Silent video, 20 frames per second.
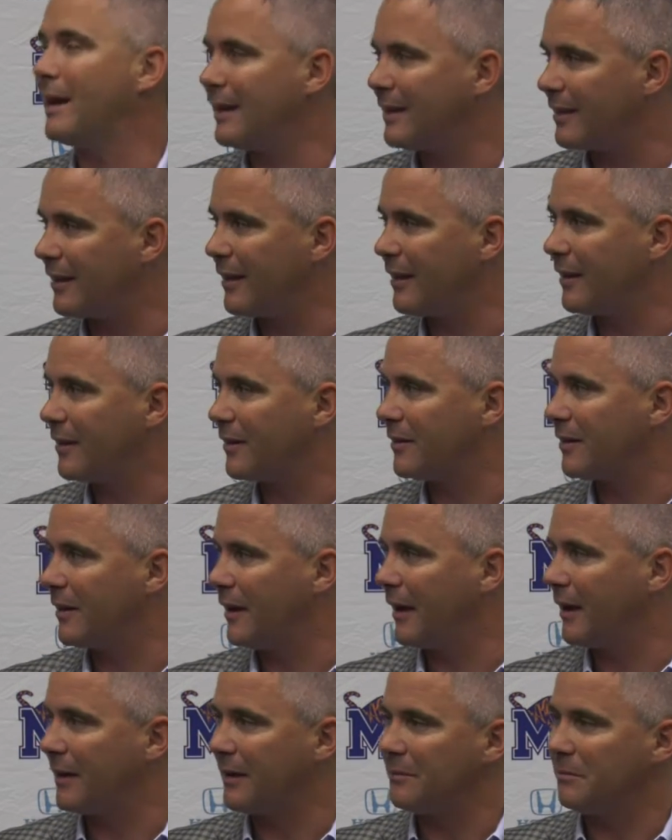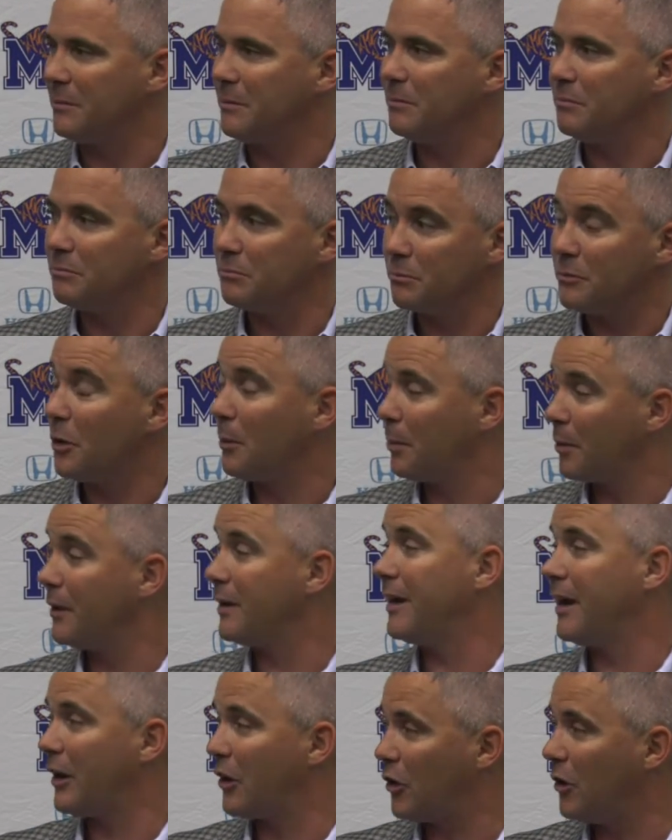things at
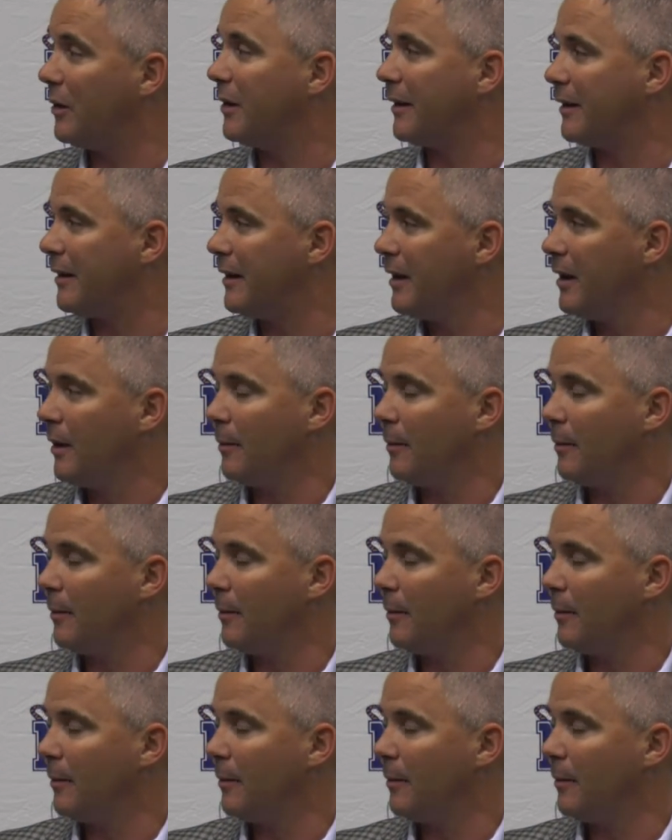pretty dang good.